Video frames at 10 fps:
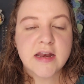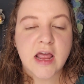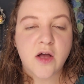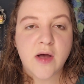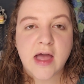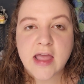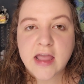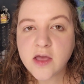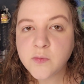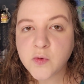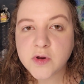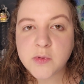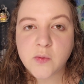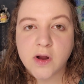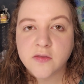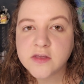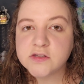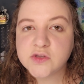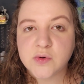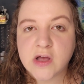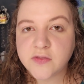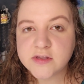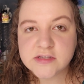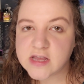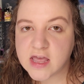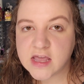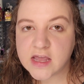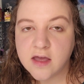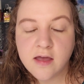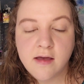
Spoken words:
Now I am going to be wearing this throughout the day.